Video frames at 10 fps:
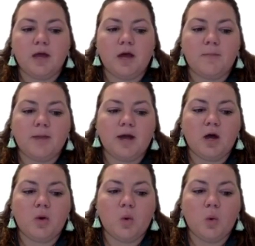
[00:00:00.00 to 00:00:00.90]

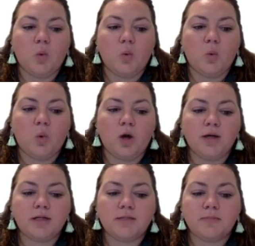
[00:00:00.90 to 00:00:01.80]
About
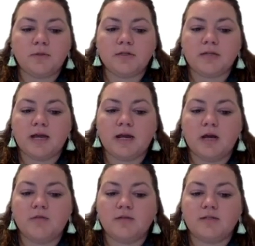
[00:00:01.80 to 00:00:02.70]
what percent
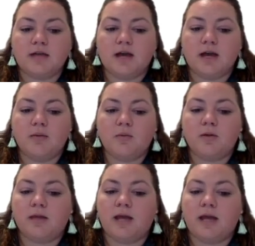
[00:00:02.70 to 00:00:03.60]
of the time
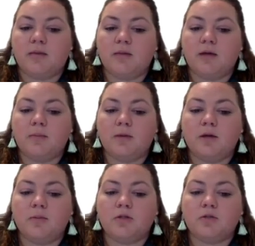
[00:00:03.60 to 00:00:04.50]
will an enemy
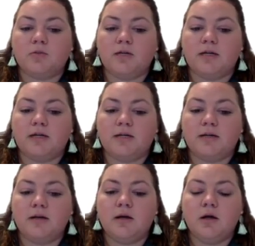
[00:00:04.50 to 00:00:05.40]
appear between
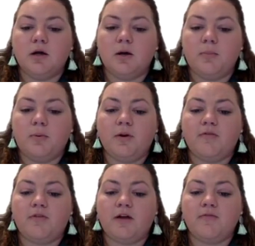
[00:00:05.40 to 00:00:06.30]

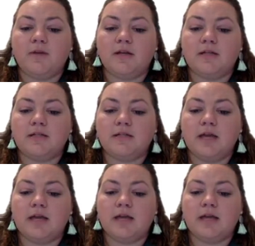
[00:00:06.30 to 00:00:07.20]
0.5 minutes
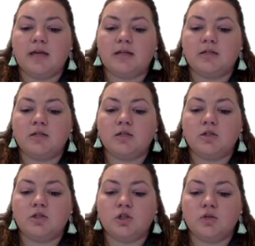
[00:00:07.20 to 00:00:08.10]
and
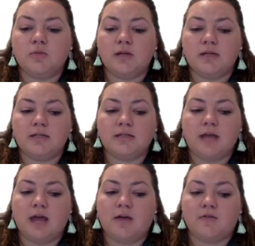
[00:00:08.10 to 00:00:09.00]
2 minutes
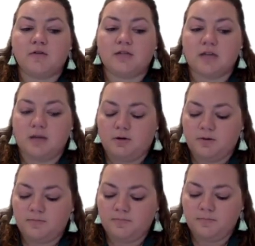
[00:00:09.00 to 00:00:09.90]
after the timer?